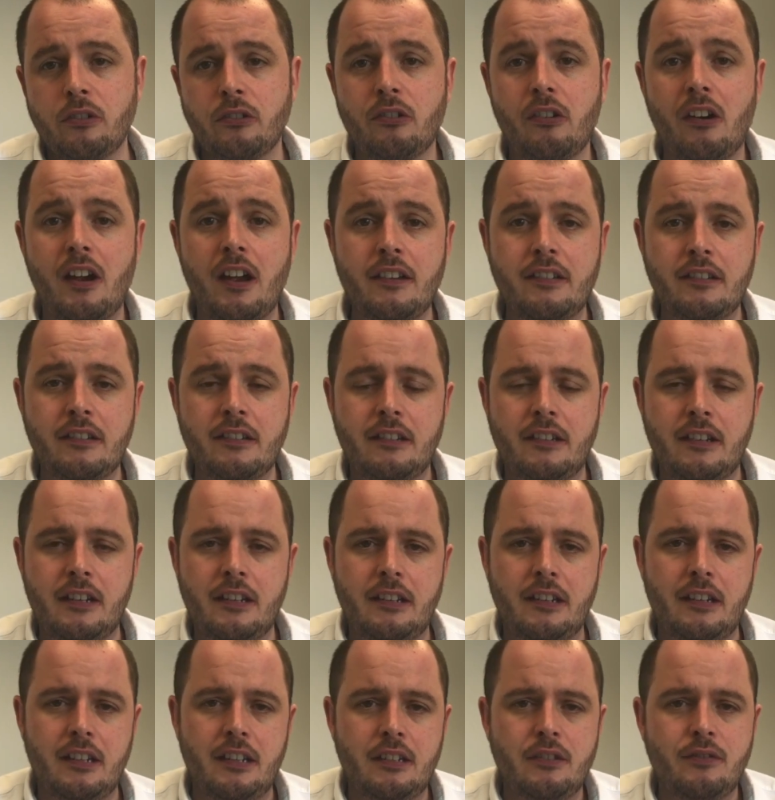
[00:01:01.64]
stress
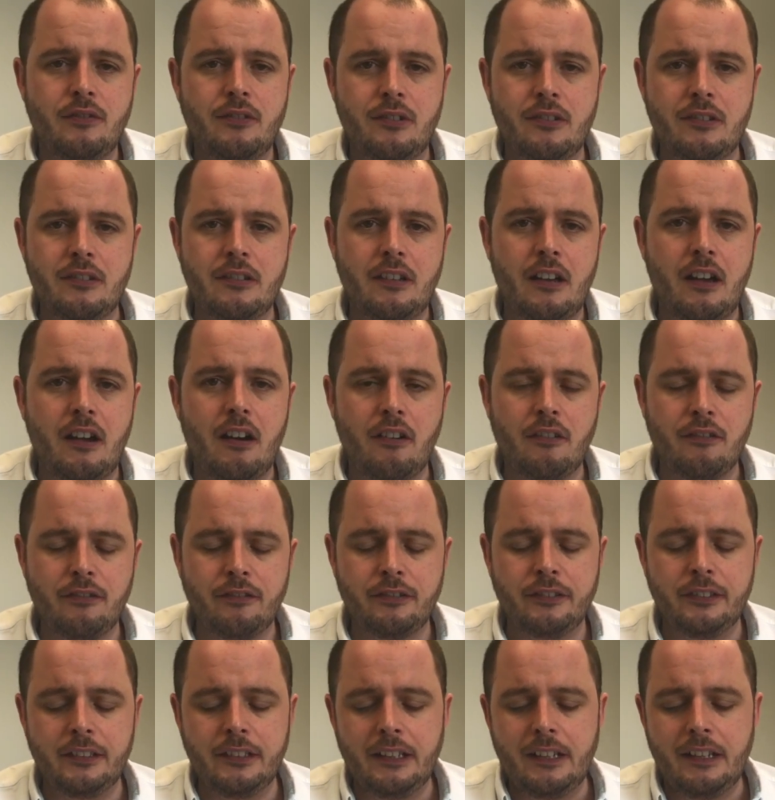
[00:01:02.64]
in the interview
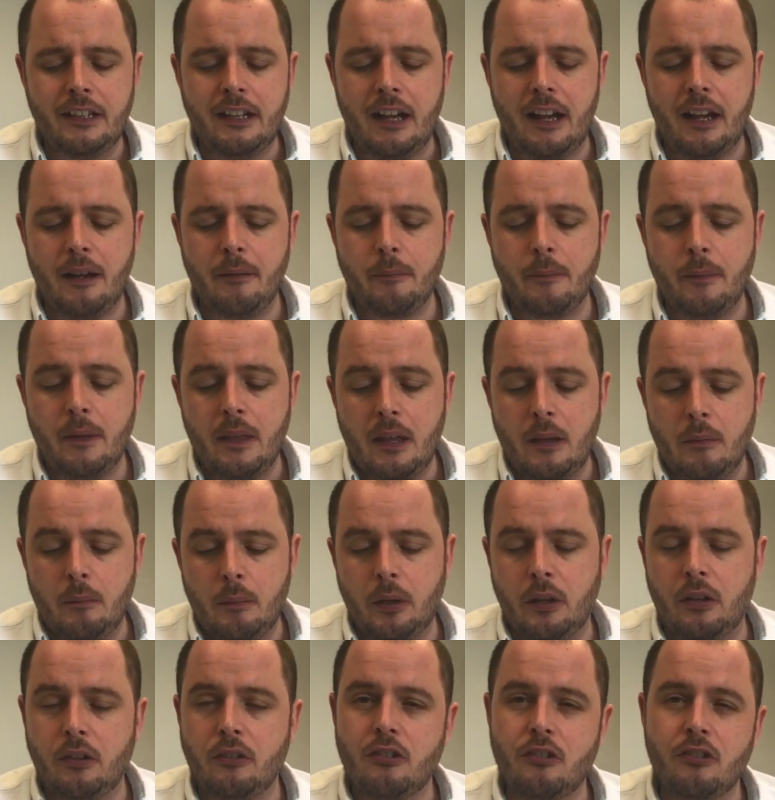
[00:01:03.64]
itself
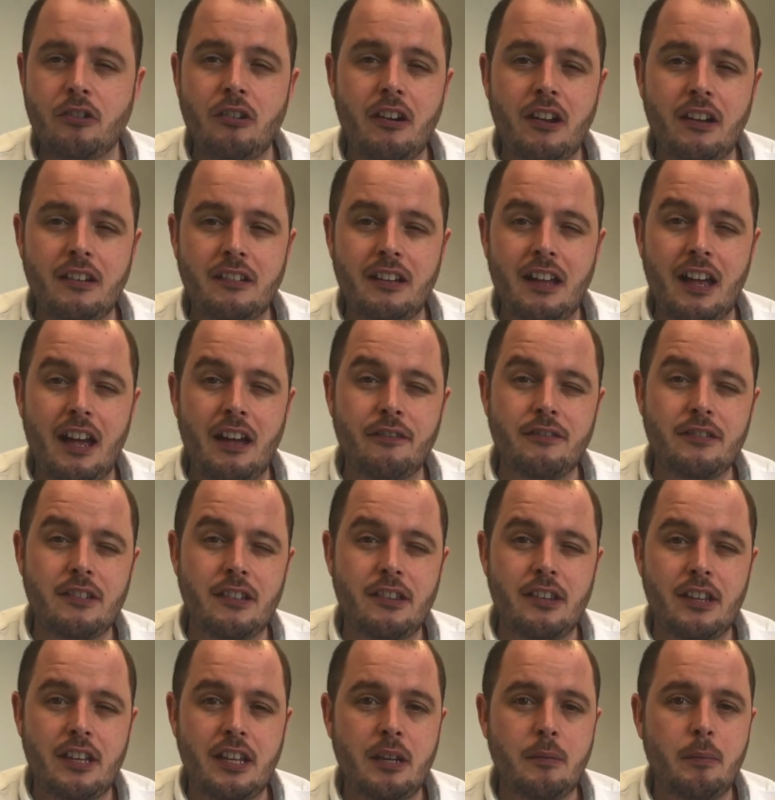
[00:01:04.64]
because you're trying to have to
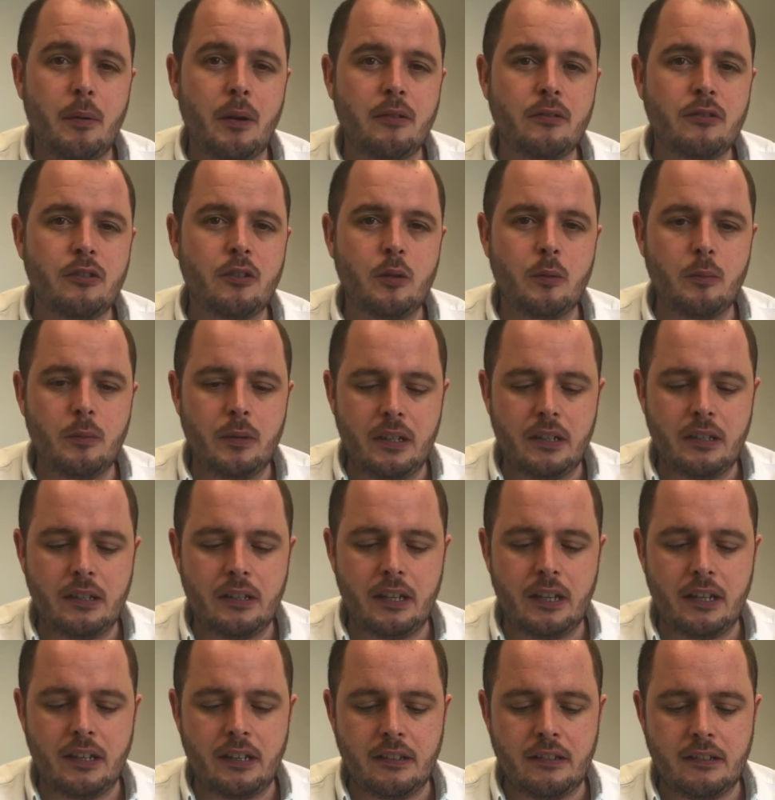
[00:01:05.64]
think about too many
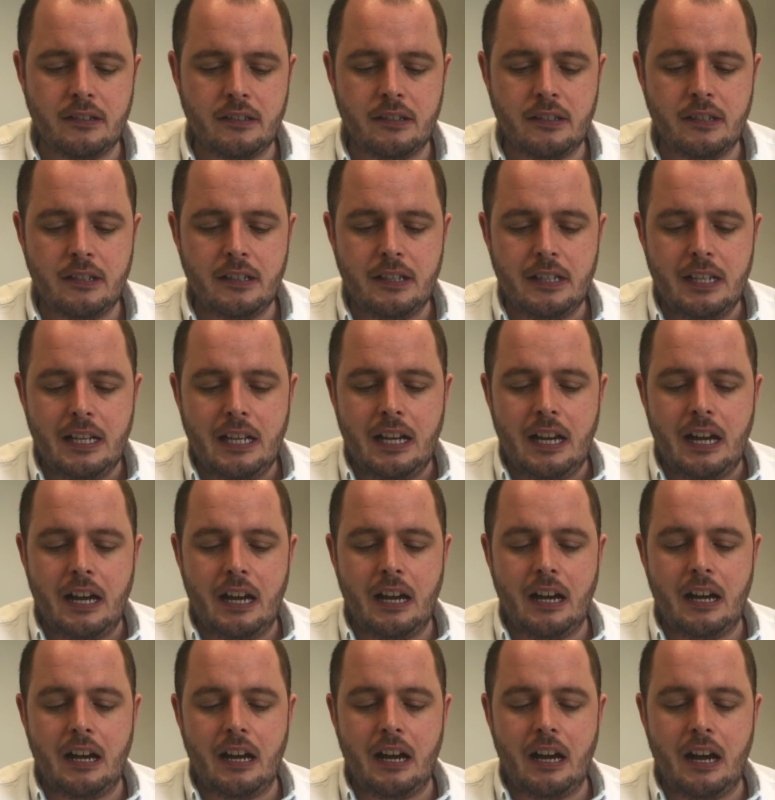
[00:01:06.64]
things.
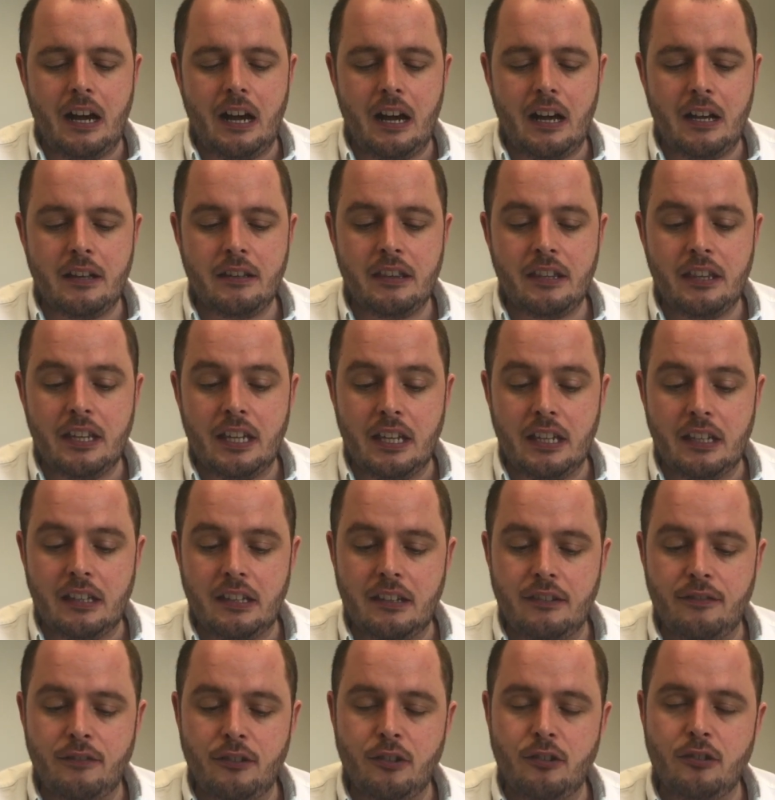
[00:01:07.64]
I think
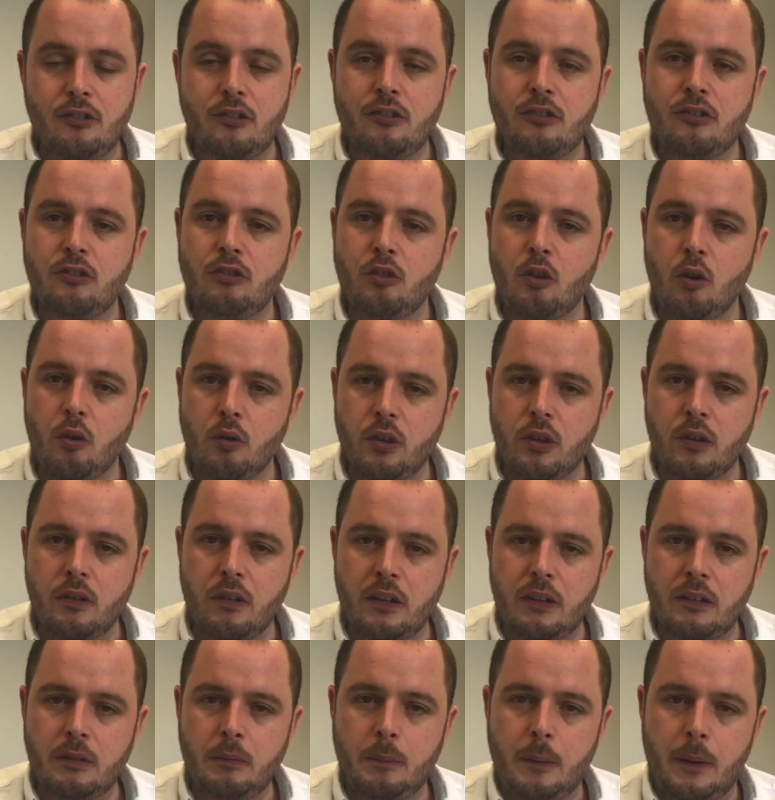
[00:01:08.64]
if you just know your
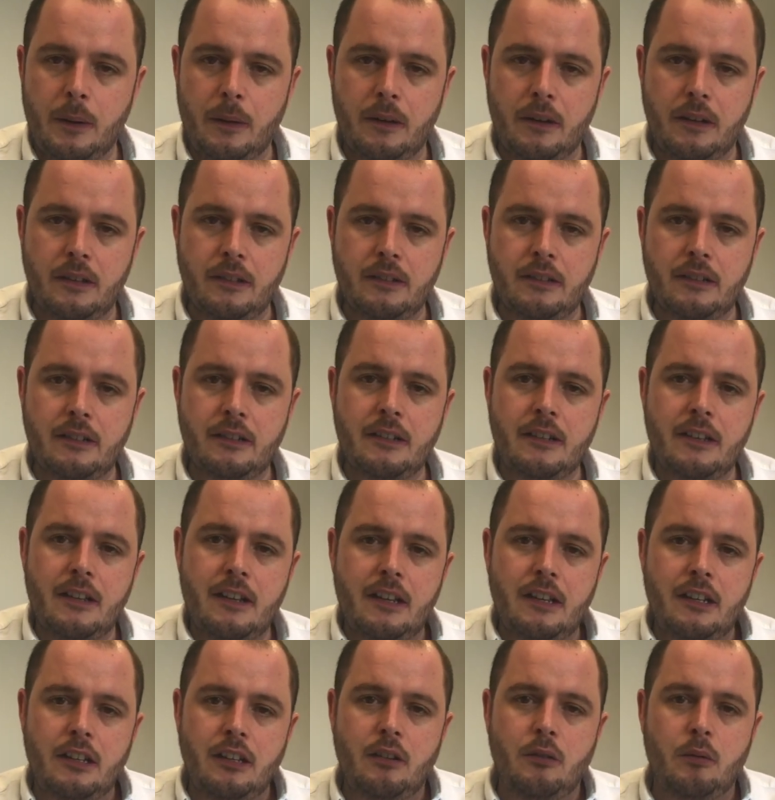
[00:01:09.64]
experience,
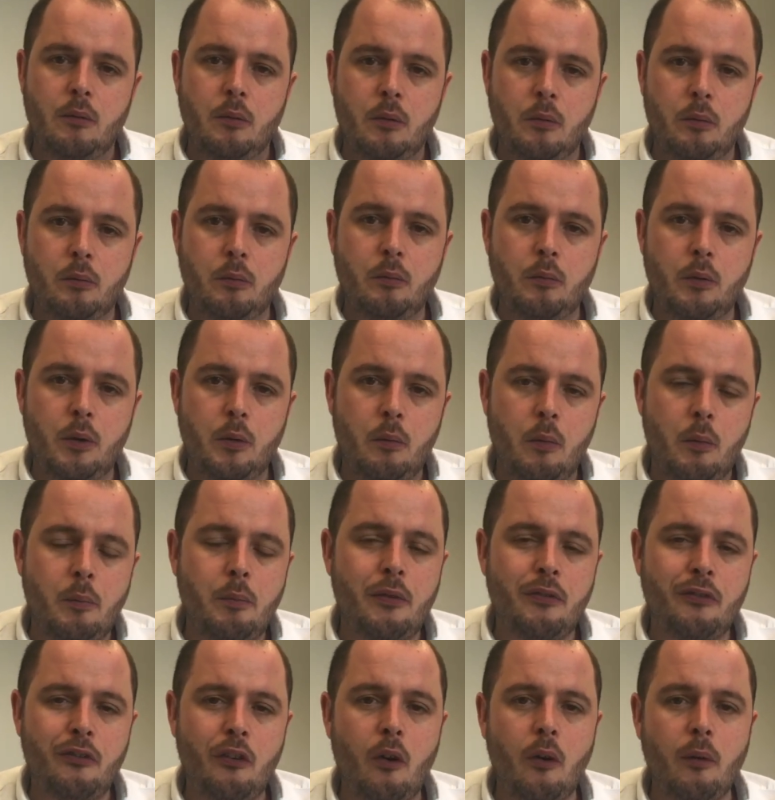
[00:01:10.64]
you will
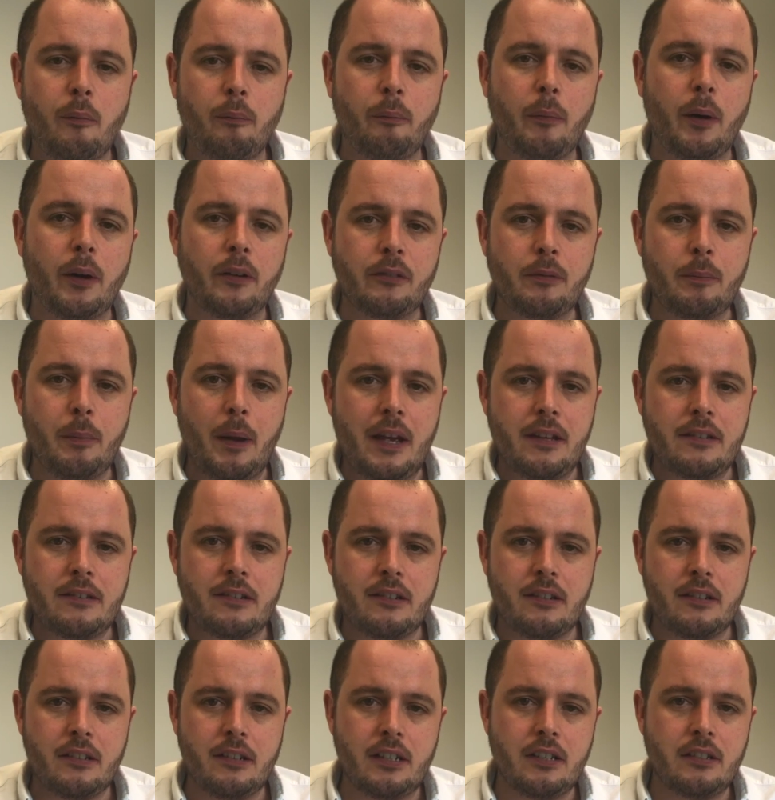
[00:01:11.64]
perform much
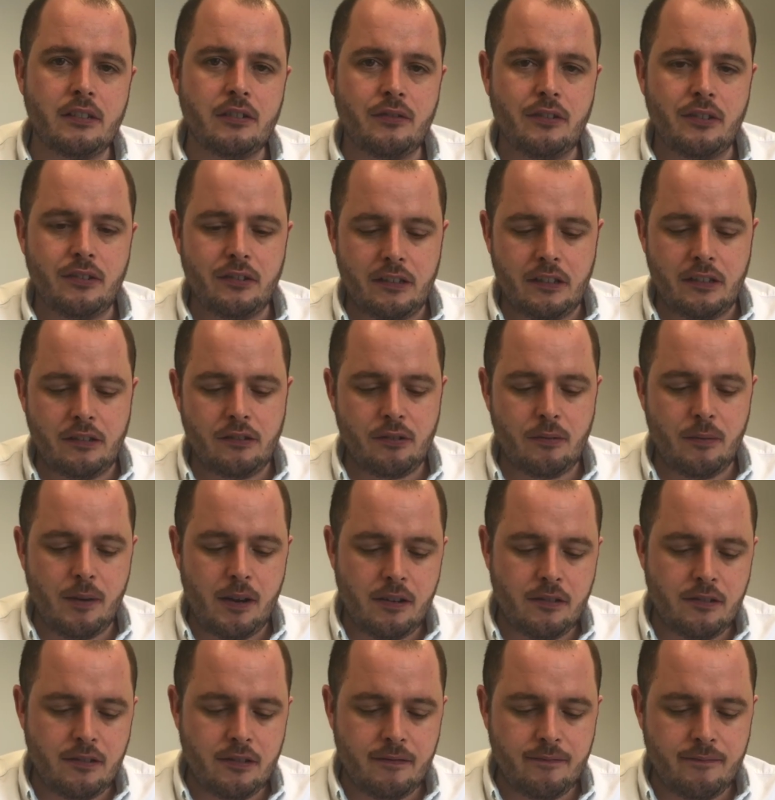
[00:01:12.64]
better in an interview
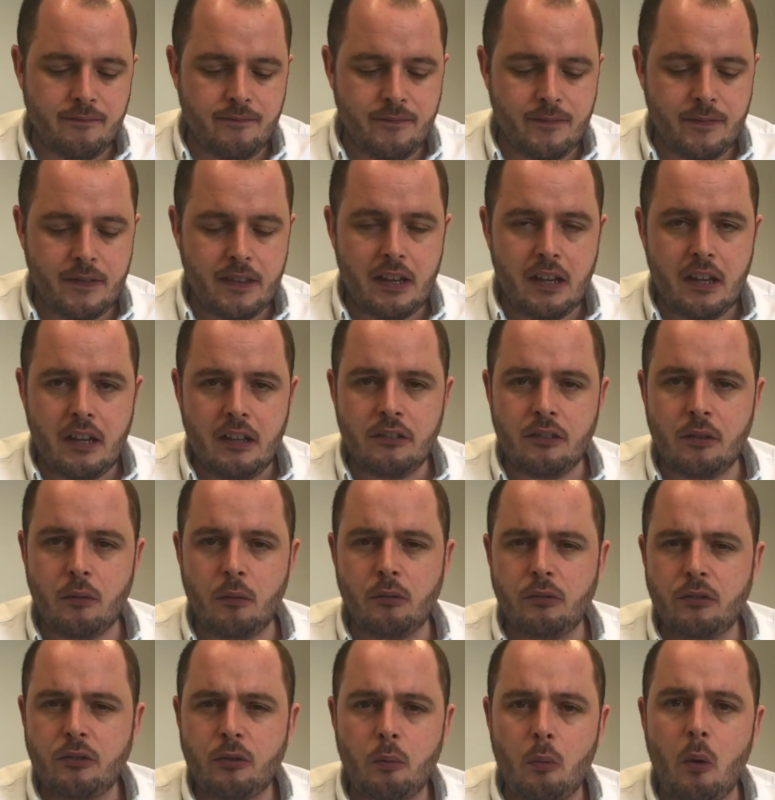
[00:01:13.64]
situation. So
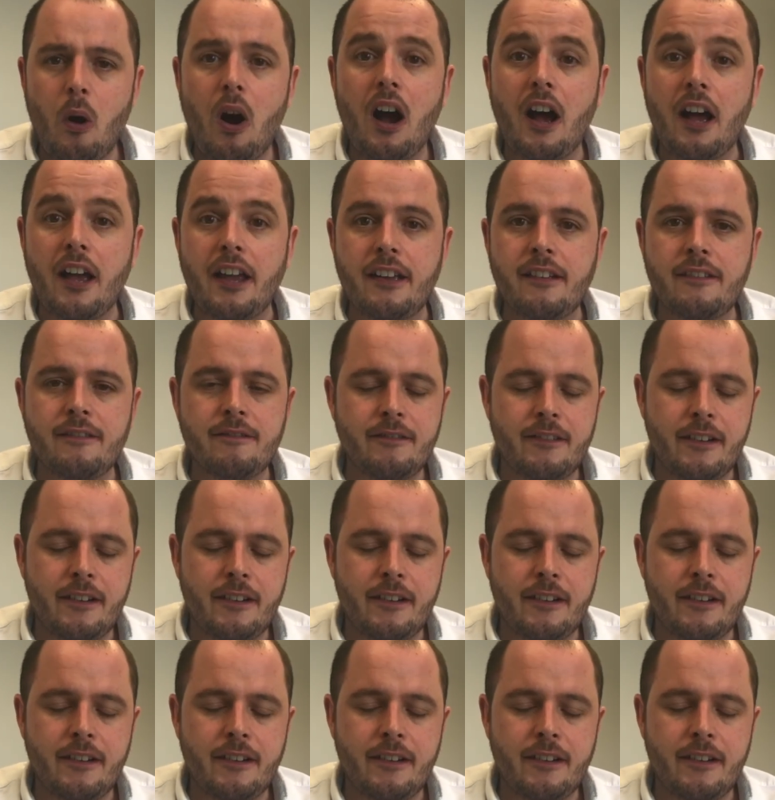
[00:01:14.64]
why?